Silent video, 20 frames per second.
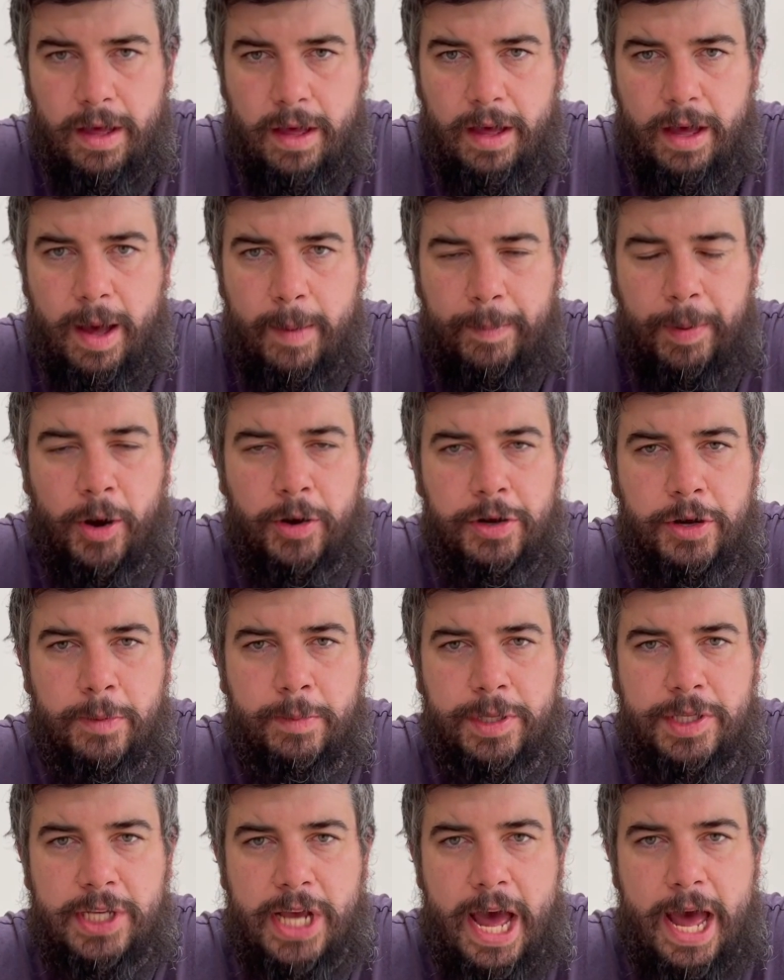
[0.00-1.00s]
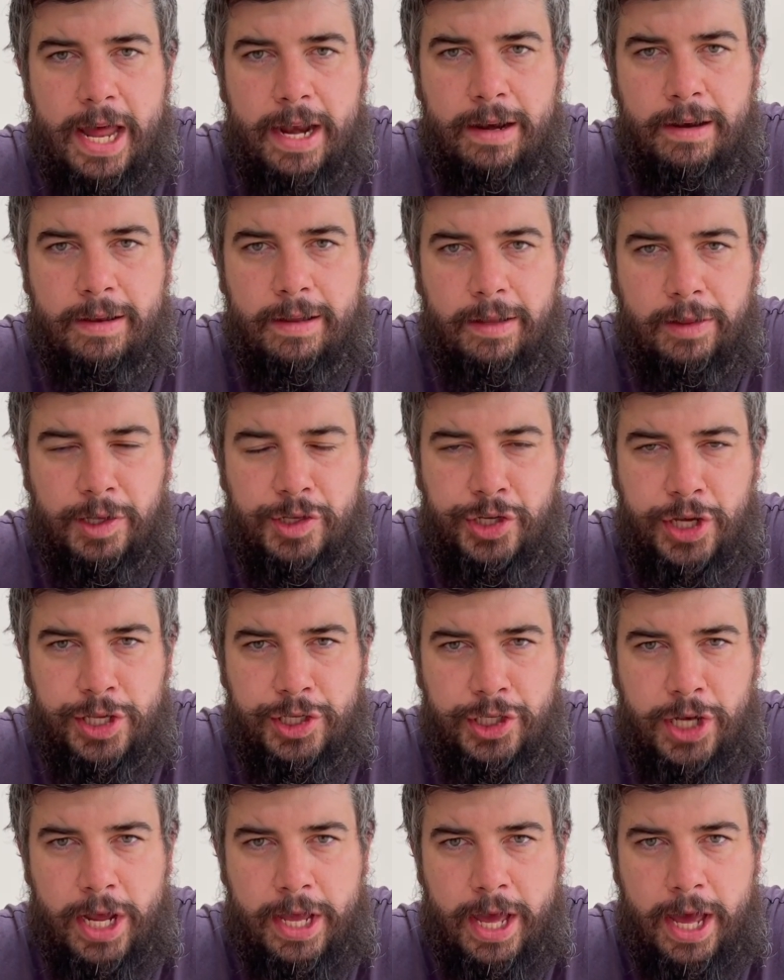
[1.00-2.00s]
And point number 10,
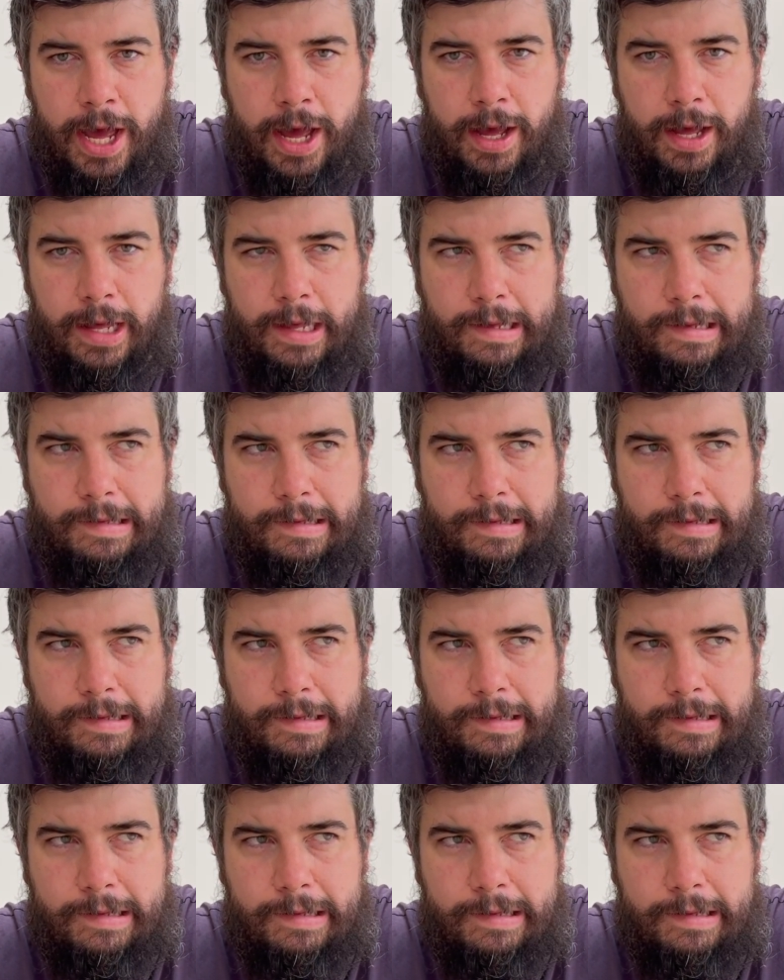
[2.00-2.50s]
legit check it,